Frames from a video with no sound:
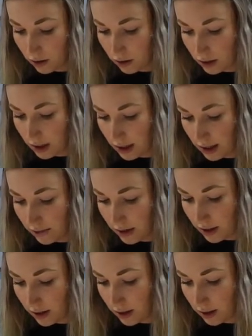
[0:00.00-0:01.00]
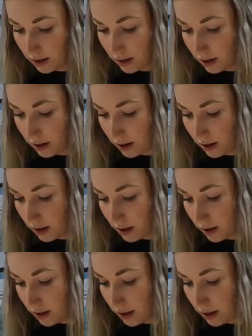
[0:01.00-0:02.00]
Just leaving
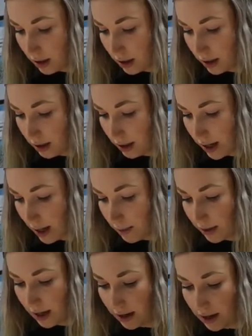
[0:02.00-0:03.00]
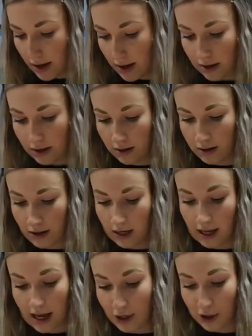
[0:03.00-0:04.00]
a little gap like that.
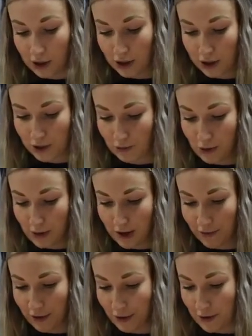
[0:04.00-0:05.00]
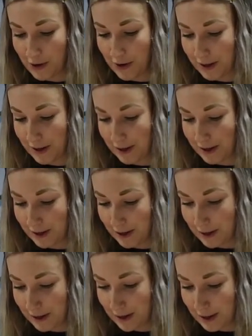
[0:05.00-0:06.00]
Again, you could use a ruler if you're
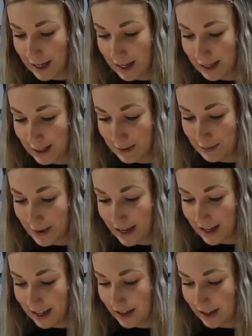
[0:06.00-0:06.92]
neater than me.